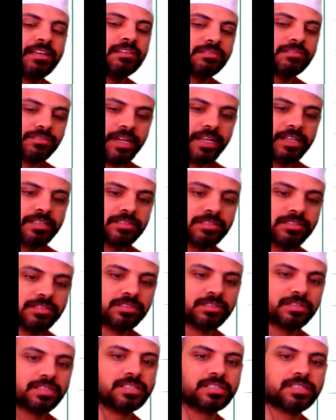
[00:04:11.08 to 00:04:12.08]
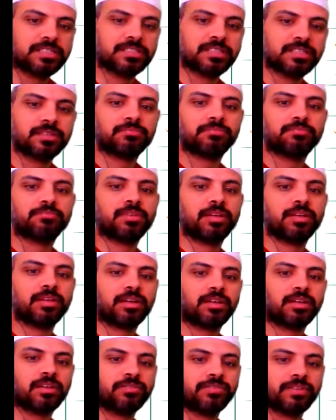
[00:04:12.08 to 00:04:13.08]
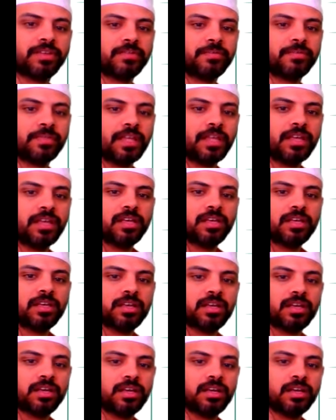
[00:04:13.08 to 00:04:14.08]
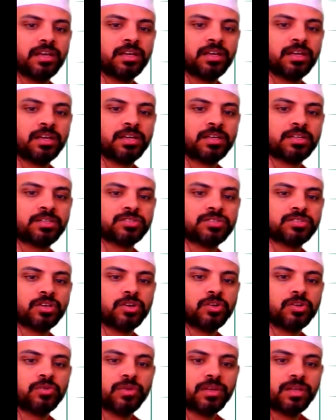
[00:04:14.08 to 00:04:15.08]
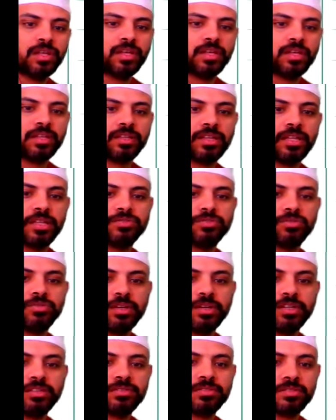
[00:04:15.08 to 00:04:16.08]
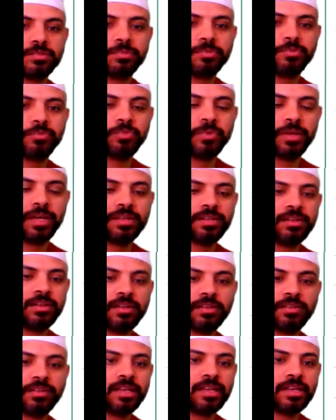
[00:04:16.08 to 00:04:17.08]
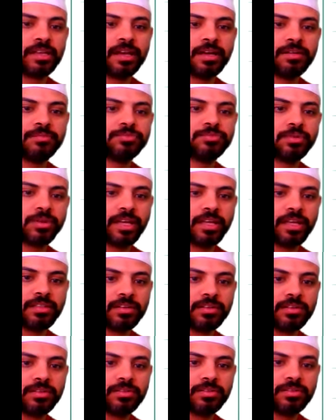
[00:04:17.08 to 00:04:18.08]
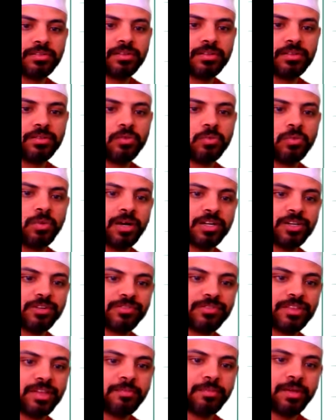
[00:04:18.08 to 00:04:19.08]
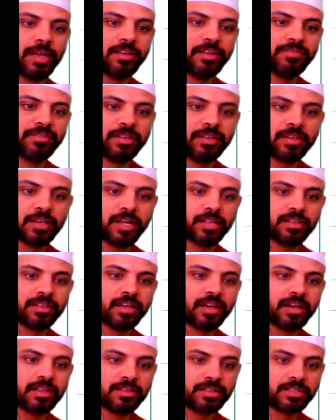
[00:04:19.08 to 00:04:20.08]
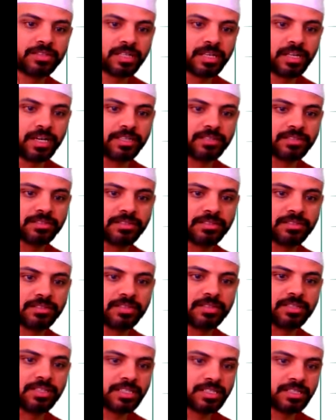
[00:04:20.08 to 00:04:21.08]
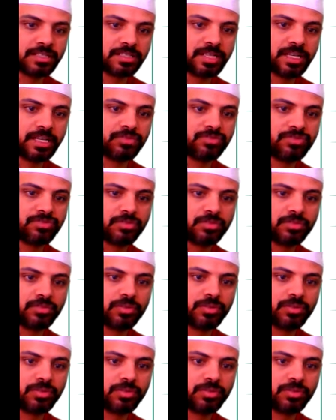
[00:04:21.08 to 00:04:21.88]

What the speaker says: Right. This is it. Barakallahu fi. So the two letters, when they come together, one of them heavy and the other is light. This is the issue.